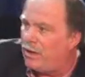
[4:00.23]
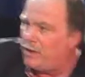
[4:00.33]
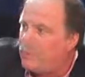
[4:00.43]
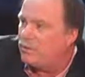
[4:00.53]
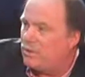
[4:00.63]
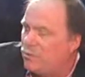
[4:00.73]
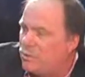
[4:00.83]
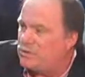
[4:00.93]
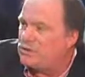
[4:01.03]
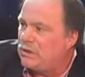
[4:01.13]
now,
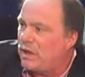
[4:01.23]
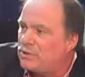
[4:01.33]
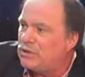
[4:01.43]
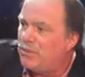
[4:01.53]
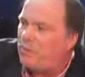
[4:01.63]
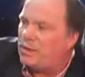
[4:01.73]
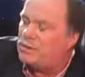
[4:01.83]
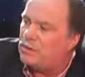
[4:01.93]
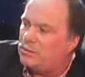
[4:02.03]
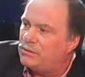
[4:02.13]
which is largely
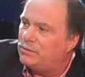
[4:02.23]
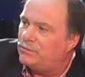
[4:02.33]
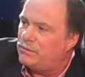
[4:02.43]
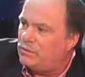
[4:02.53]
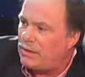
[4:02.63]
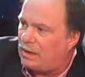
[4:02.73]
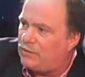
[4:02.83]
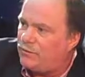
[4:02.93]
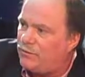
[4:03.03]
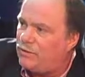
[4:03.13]
based on 10
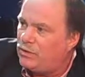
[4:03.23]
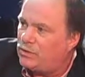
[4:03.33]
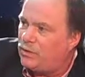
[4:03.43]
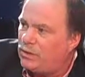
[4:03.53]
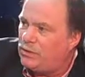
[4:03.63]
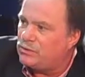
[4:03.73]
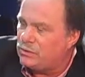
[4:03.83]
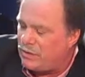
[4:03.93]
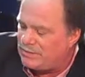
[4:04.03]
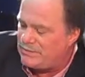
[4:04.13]
to 15 or 20 years
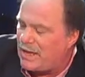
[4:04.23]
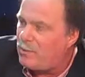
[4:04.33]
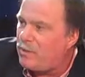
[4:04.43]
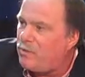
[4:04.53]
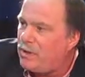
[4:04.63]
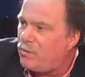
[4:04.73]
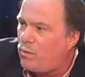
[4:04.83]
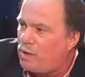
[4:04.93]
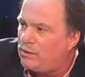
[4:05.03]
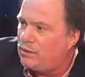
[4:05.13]
ago, is that what we
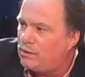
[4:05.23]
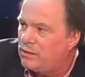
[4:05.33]
want?